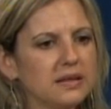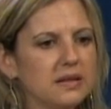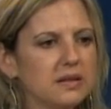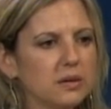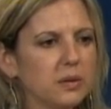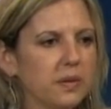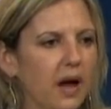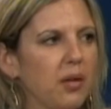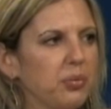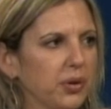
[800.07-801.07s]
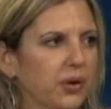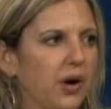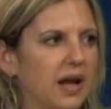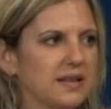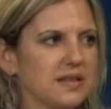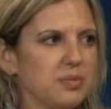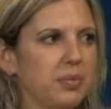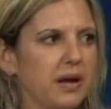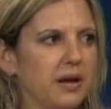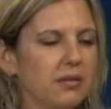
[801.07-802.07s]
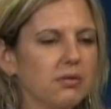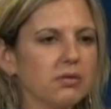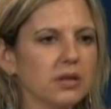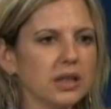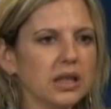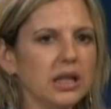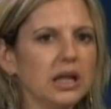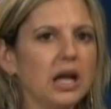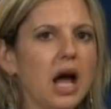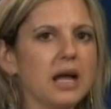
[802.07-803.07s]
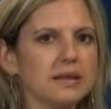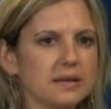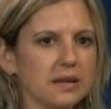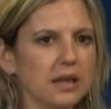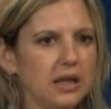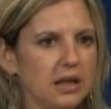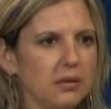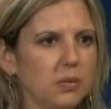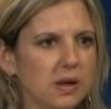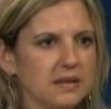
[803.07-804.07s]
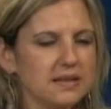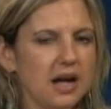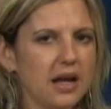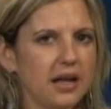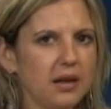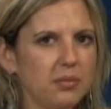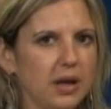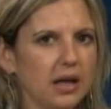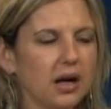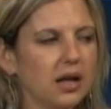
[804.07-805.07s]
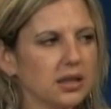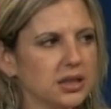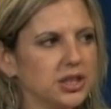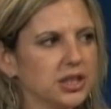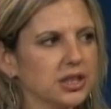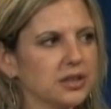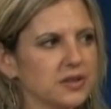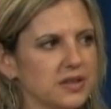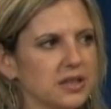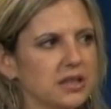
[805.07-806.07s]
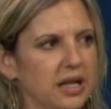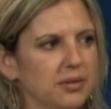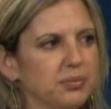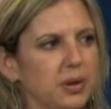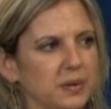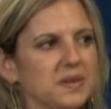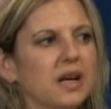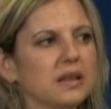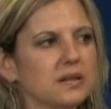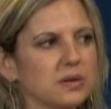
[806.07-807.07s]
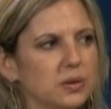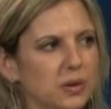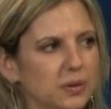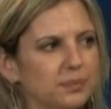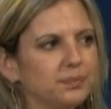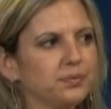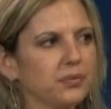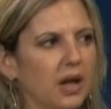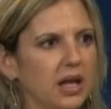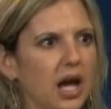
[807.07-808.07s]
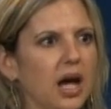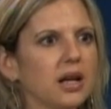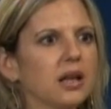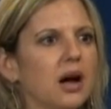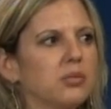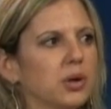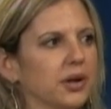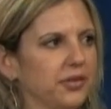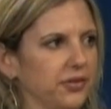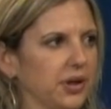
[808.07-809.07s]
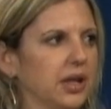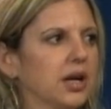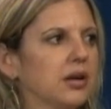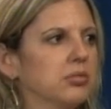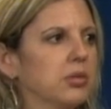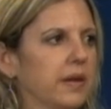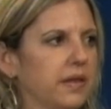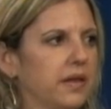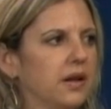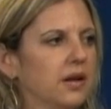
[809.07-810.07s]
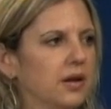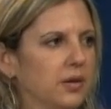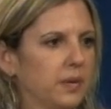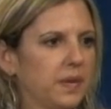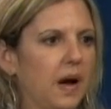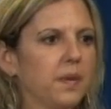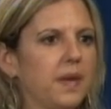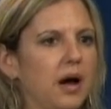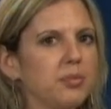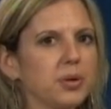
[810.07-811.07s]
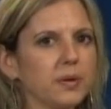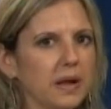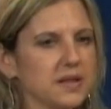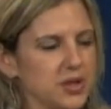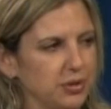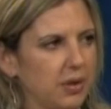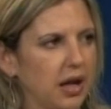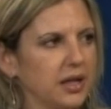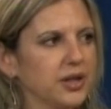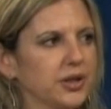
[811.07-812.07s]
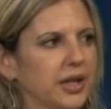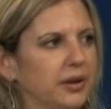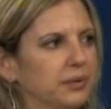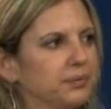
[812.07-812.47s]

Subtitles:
so that progressed, but it really escalated once I hit my college years and post high school, and had a lot more freedom without that parental monitoring.